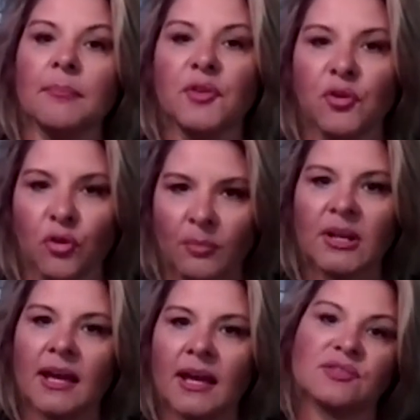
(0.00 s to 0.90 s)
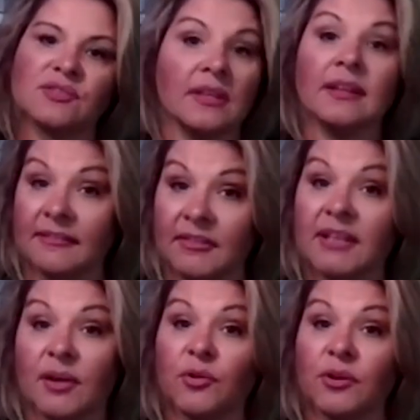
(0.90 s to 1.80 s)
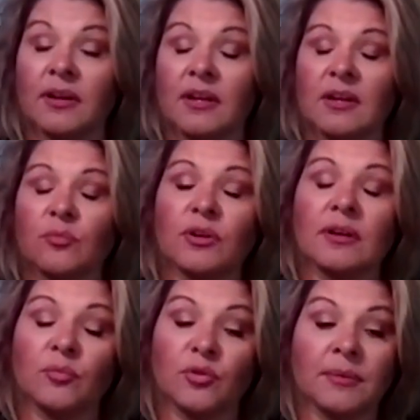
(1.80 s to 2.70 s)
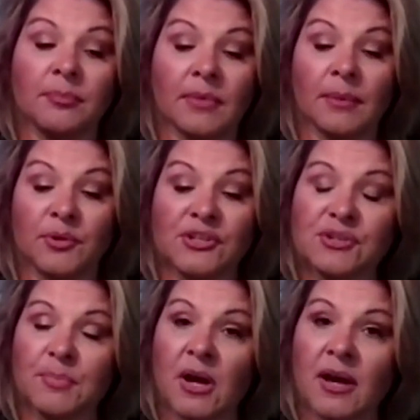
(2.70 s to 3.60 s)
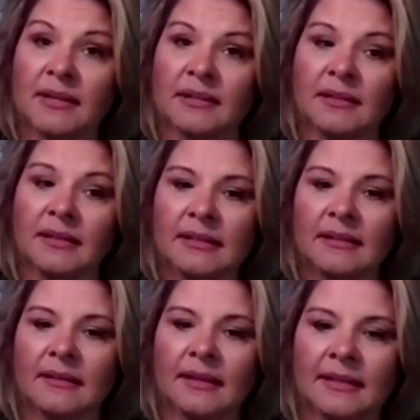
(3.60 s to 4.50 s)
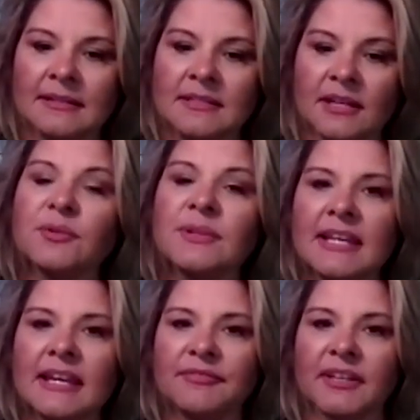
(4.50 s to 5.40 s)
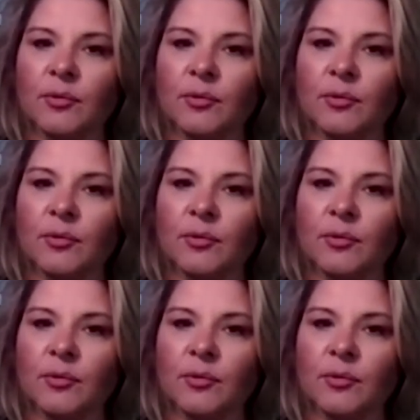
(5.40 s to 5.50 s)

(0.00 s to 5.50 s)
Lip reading: normalize the living that we're embraced upon, and do it safely.